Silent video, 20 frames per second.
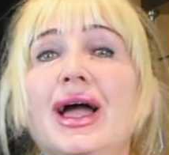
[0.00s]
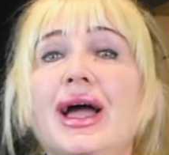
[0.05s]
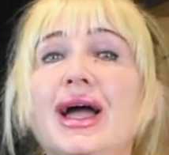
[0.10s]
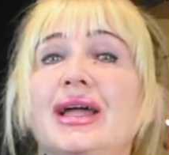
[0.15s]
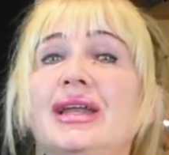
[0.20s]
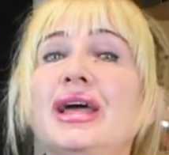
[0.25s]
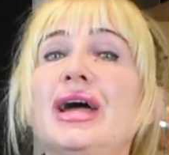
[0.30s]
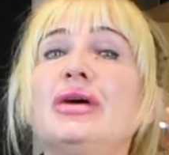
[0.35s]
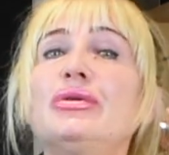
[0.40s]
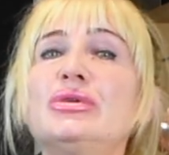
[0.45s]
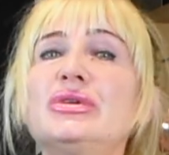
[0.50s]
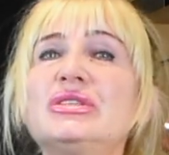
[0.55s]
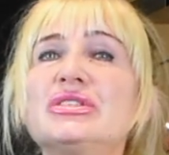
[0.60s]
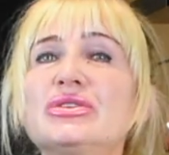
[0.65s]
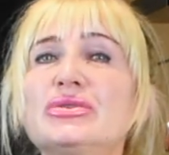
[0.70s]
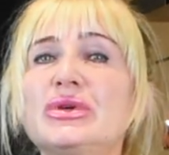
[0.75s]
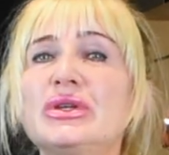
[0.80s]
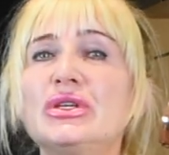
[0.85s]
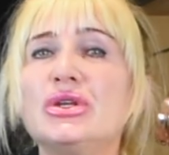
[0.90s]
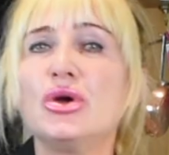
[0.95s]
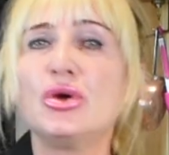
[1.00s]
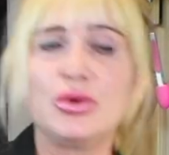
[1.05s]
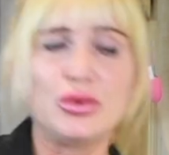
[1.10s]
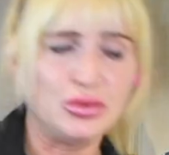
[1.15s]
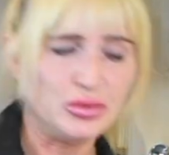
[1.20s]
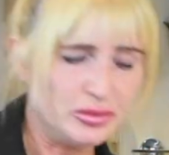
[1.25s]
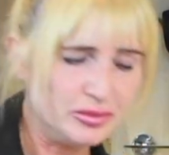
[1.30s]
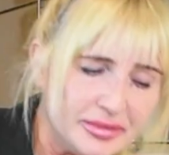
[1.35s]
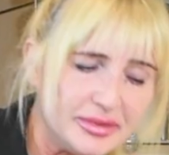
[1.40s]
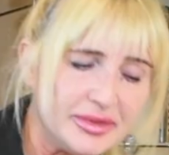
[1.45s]
And how do we know
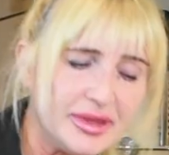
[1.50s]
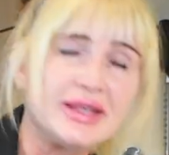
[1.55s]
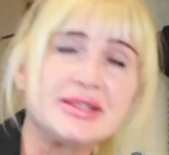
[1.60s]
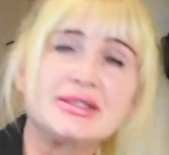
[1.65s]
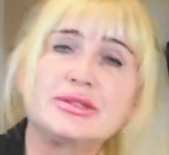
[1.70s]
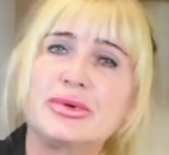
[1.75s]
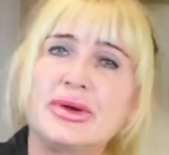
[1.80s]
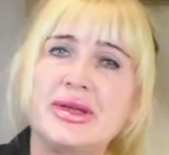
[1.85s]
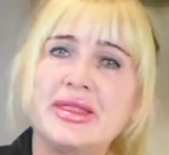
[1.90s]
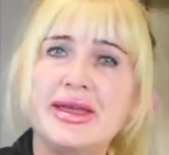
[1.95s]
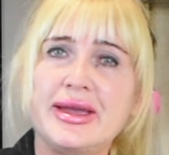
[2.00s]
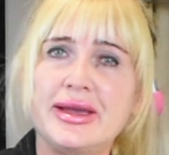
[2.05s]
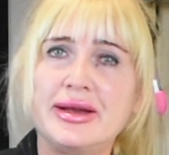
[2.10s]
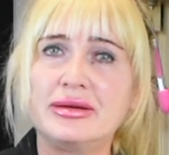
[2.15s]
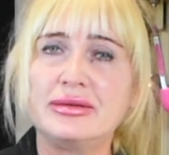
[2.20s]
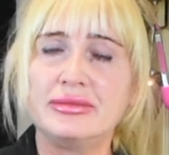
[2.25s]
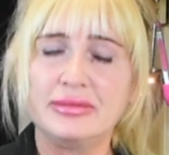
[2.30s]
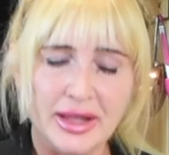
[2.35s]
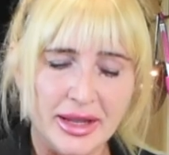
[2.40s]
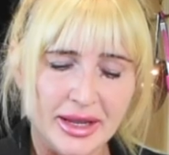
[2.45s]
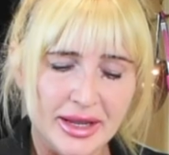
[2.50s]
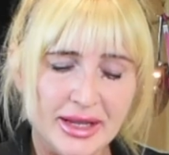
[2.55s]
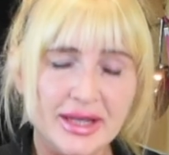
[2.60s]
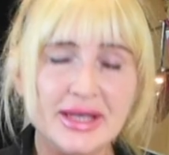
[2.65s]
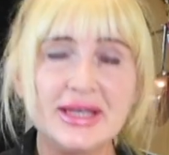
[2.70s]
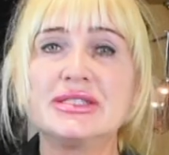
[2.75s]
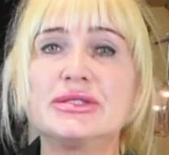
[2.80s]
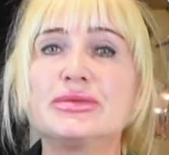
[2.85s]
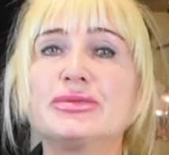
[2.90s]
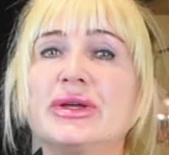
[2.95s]
that's right there?
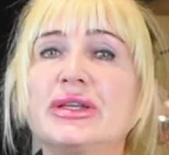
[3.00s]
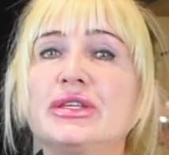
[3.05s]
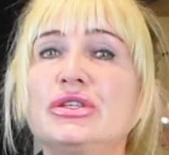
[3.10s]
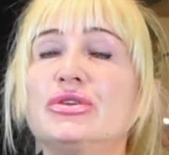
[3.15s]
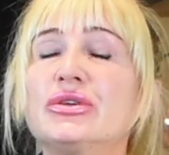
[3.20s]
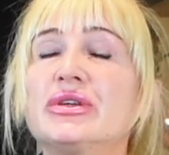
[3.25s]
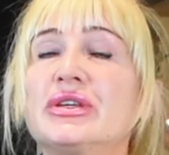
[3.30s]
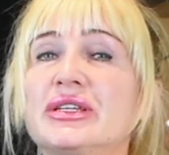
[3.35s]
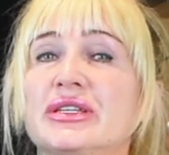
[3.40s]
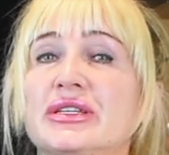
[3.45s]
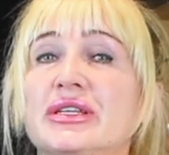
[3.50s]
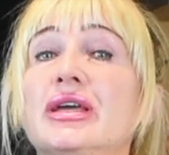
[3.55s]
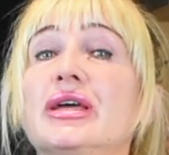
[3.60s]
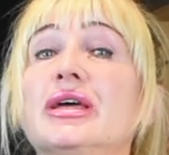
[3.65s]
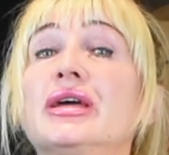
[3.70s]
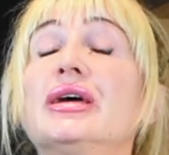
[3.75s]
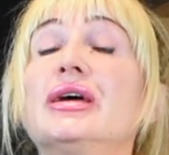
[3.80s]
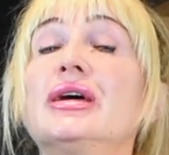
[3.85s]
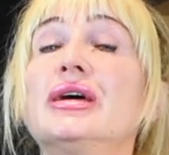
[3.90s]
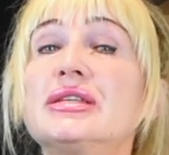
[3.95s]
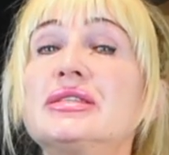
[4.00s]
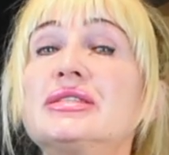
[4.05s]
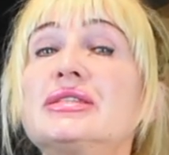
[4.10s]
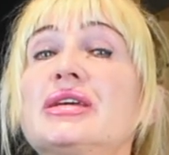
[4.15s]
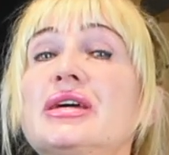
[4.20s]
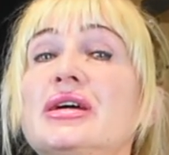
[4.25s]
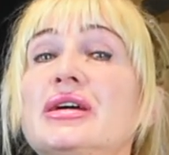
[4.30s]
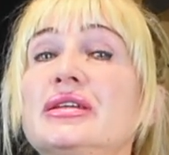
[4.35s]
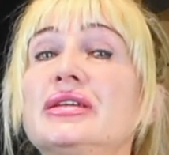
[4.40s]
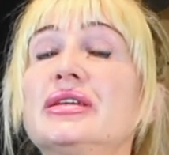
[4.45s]
Is when you can
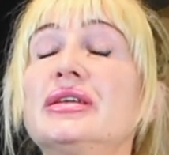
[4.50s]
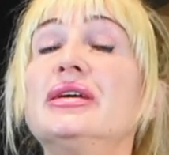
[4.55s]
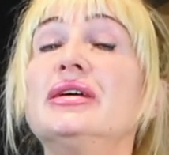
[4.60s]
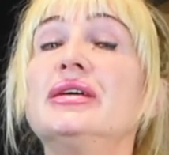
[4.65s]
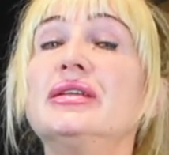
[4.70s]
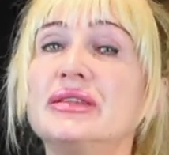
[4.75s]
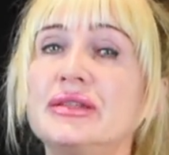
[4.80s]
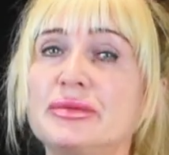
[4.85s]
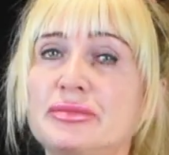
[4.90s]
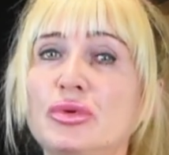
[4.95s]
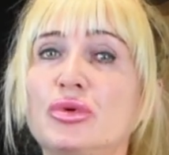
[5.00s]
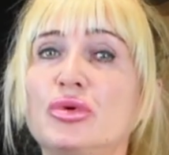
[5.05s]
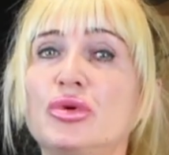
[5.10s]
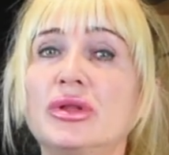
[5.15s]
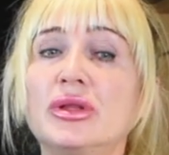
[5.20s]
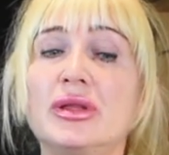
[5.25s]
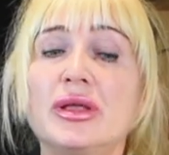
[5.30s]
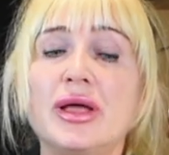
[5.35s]
turn the bowl